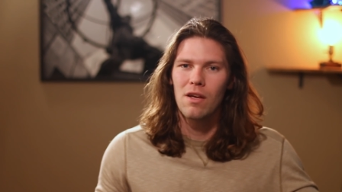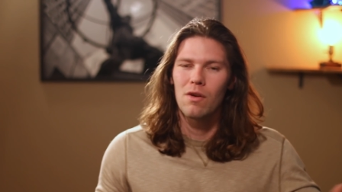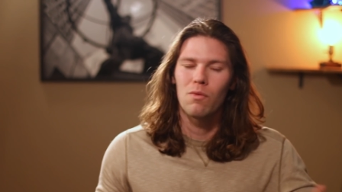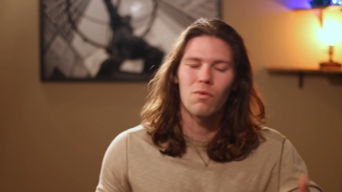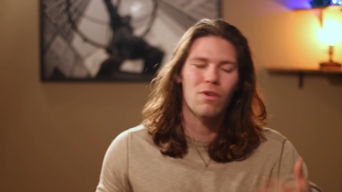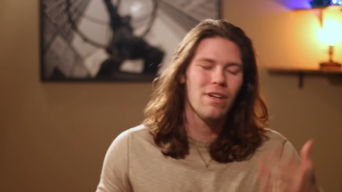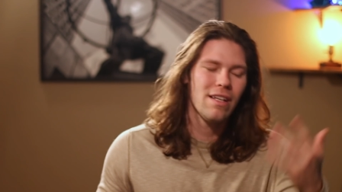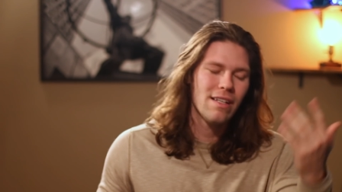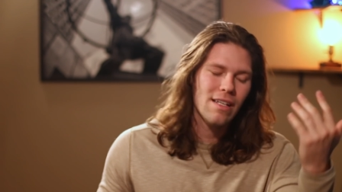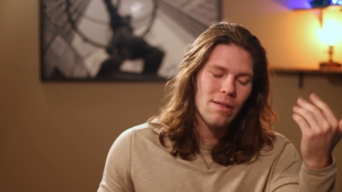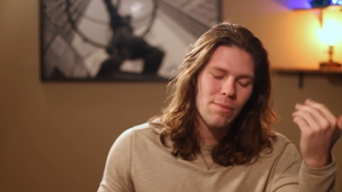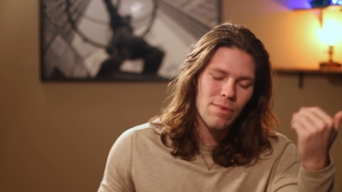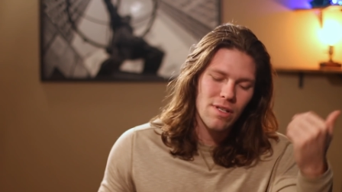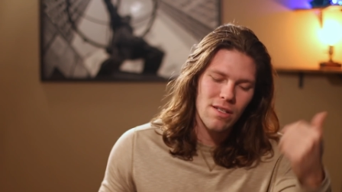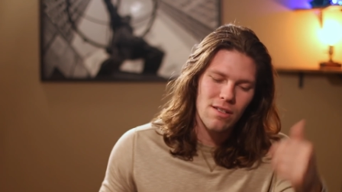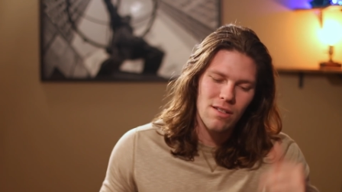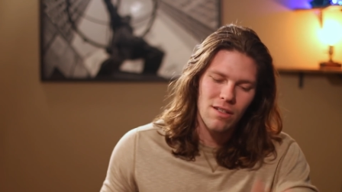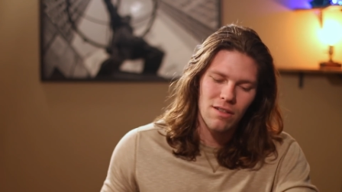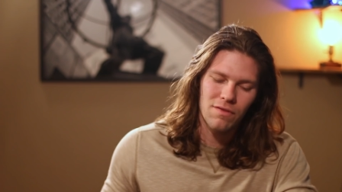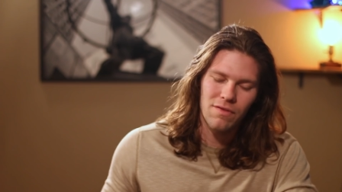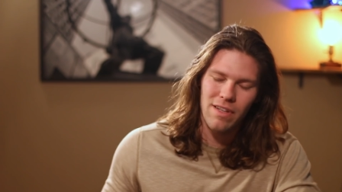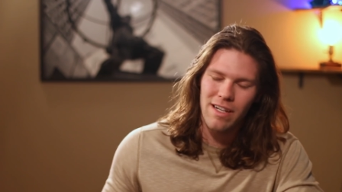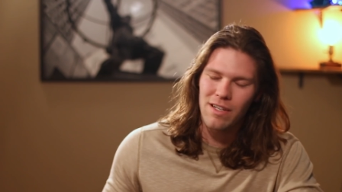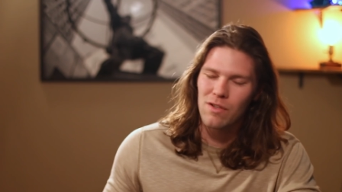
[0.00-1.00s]
What do you need me to
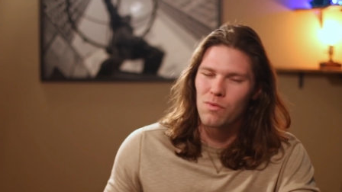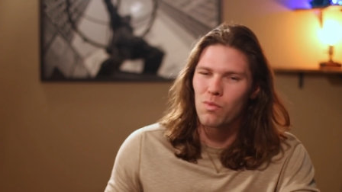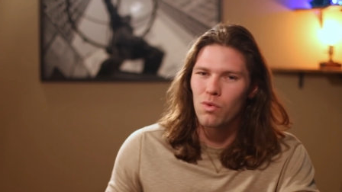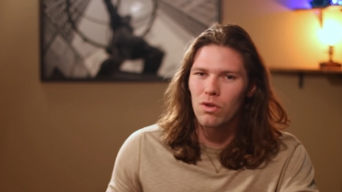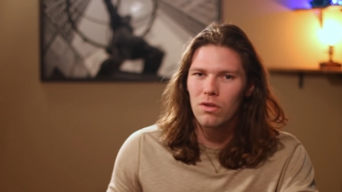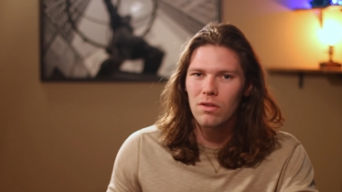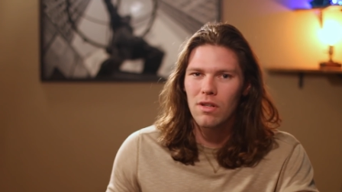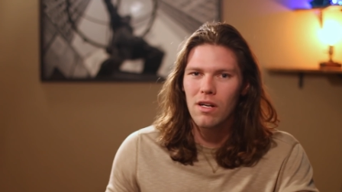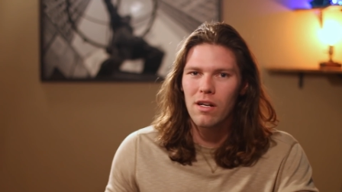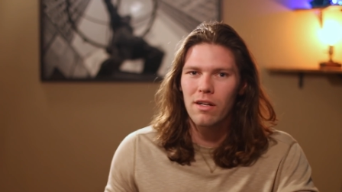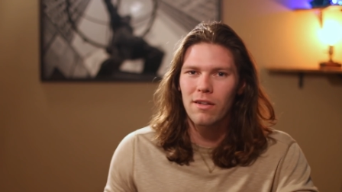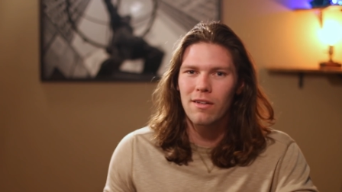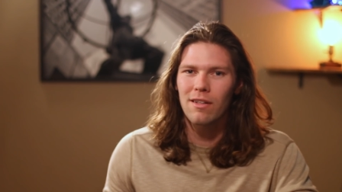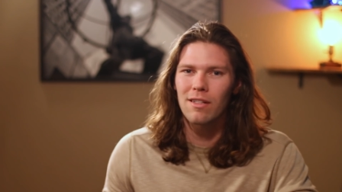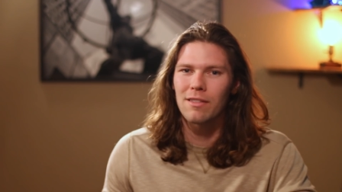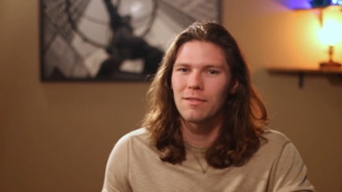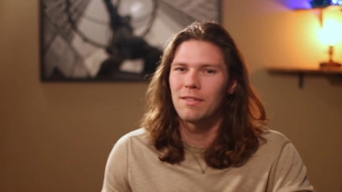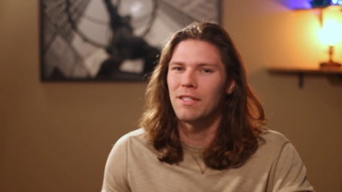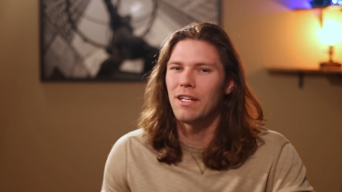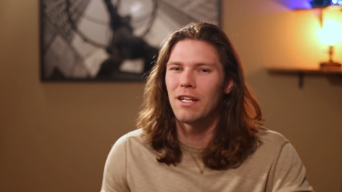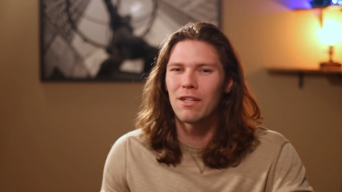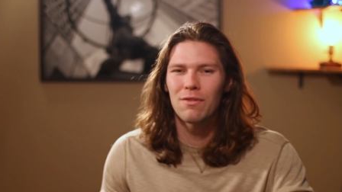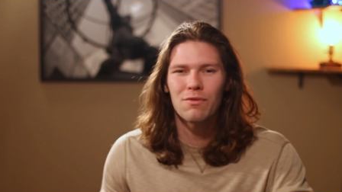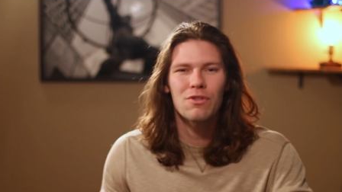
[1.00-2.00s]
solve next? World hunger?
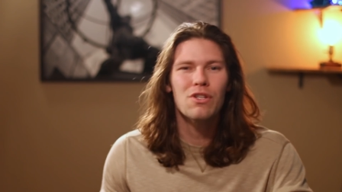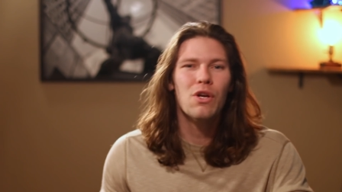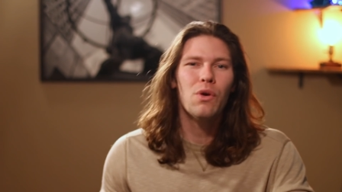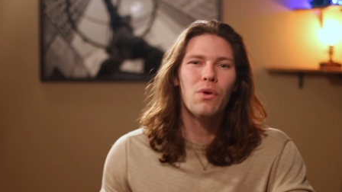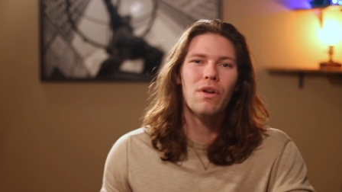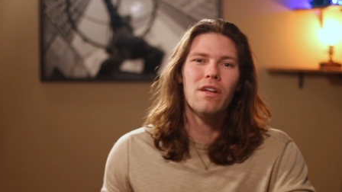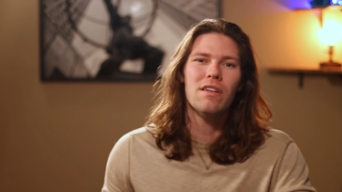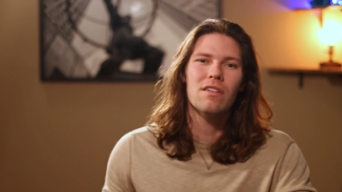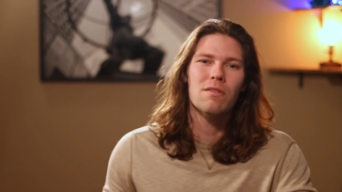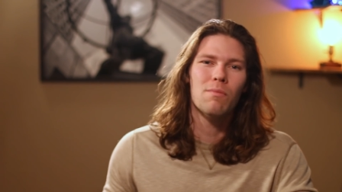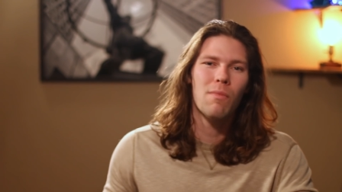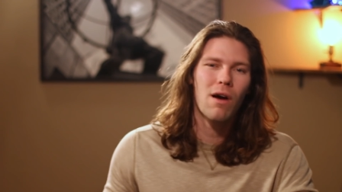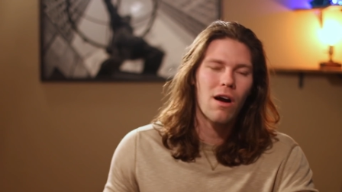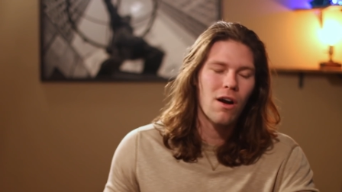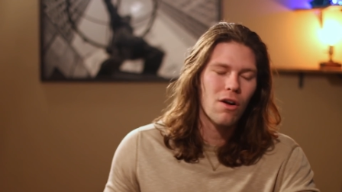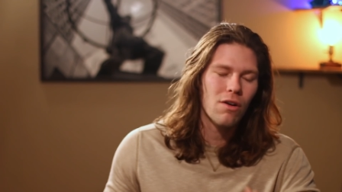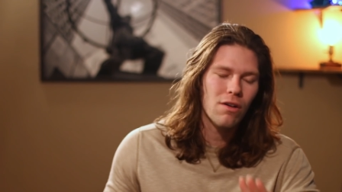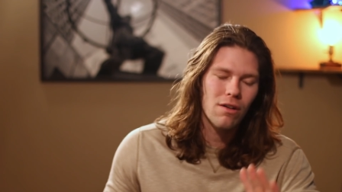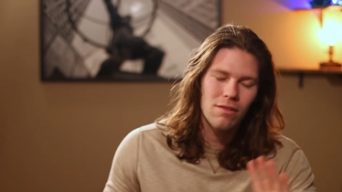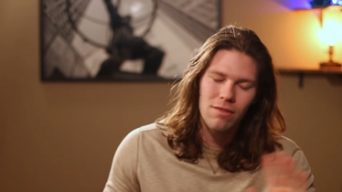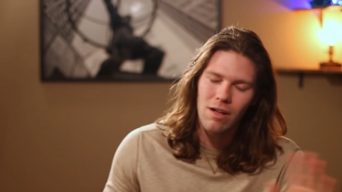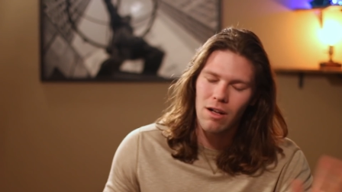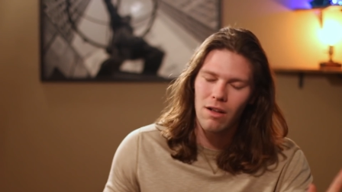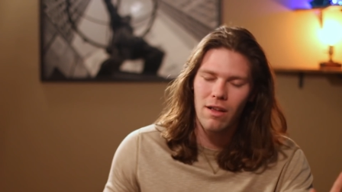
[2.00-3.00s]
You know, tune in
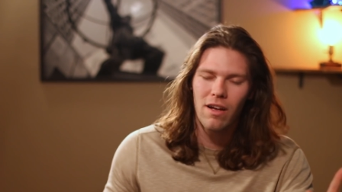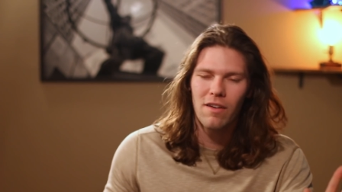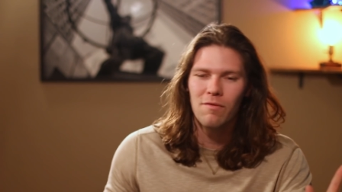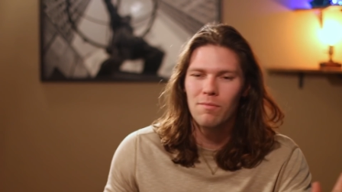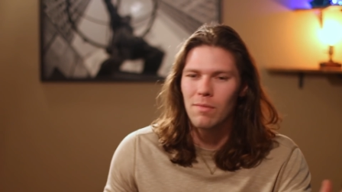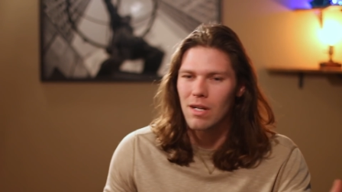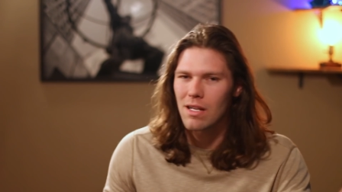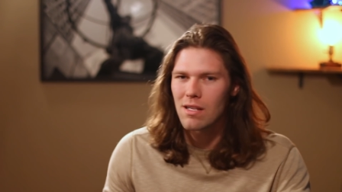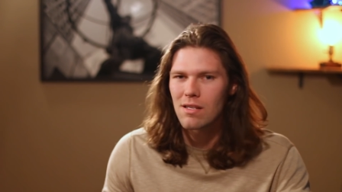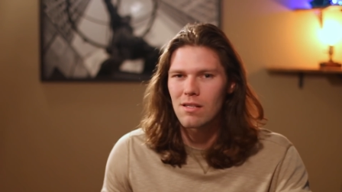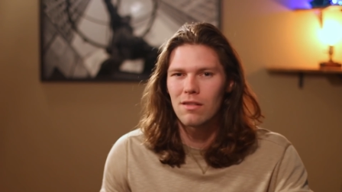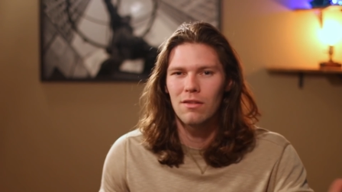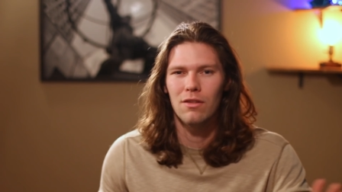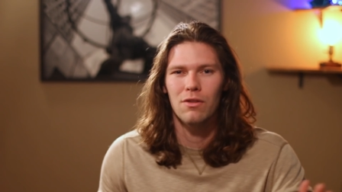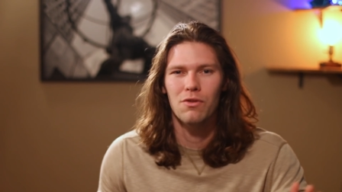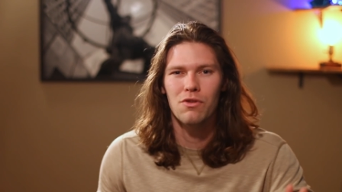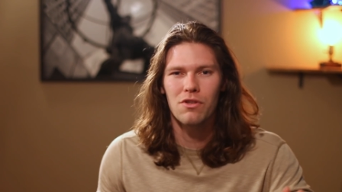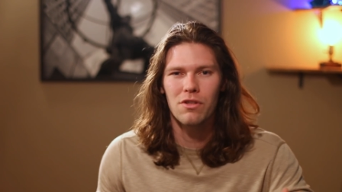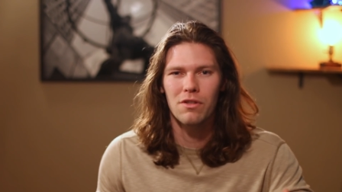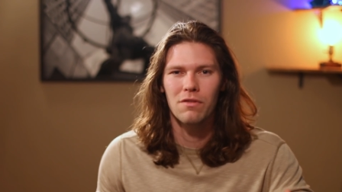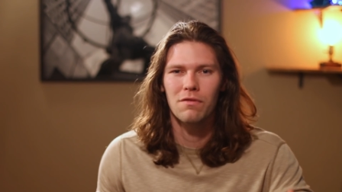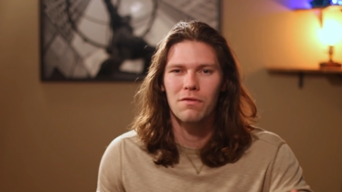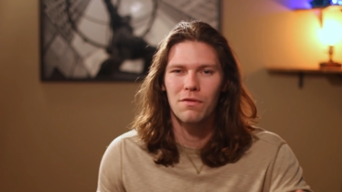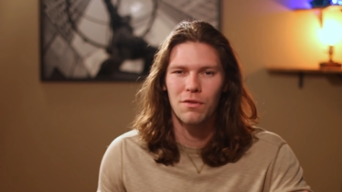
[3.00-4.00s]
tomorrow. I'll have my
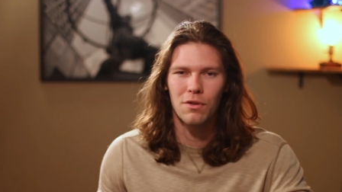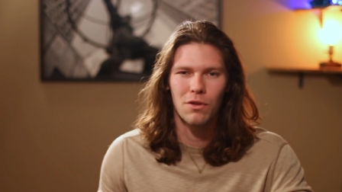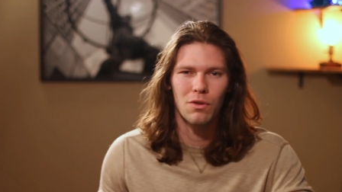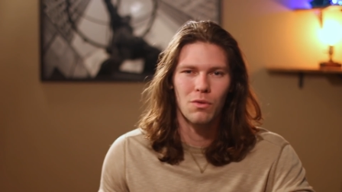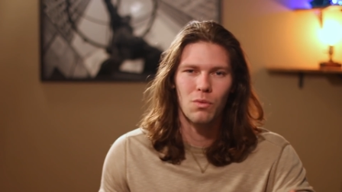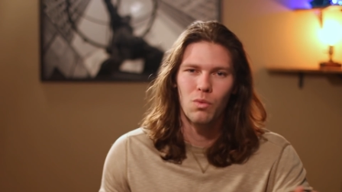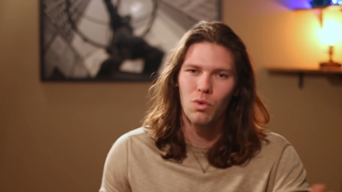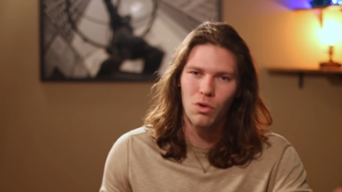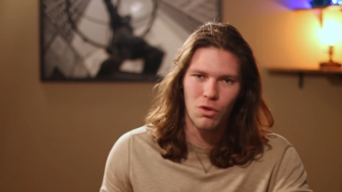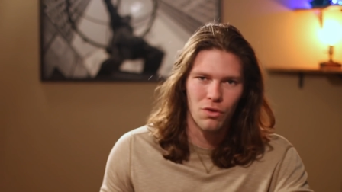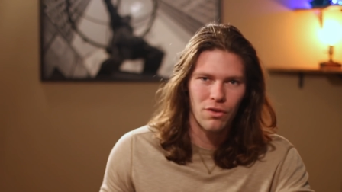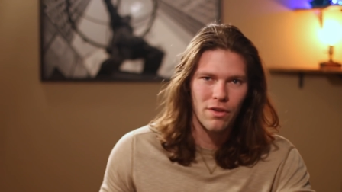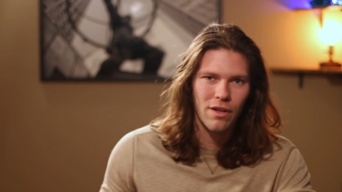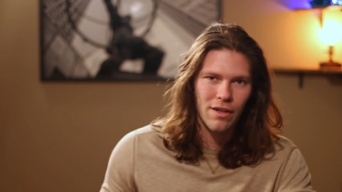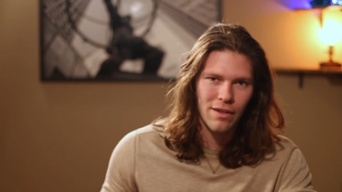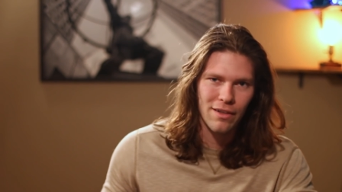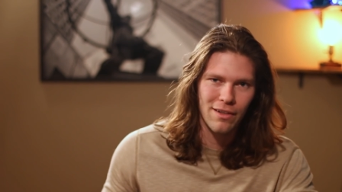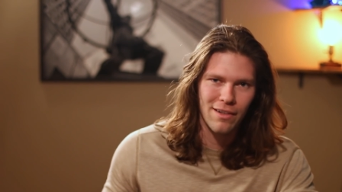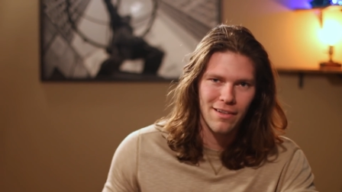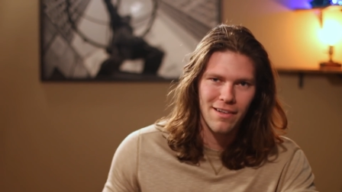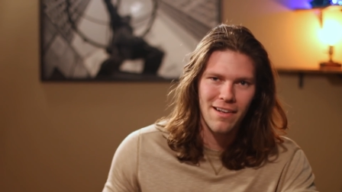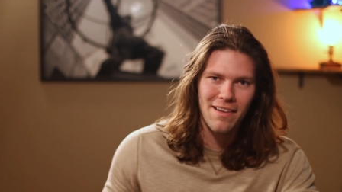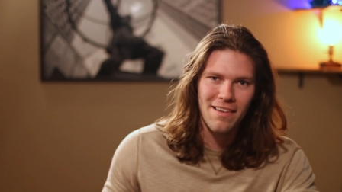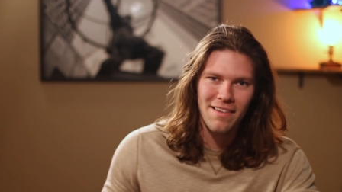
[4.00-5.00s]
solution for world
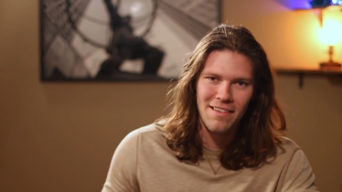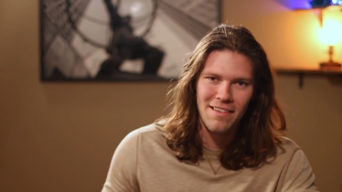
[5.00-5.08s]
hunger.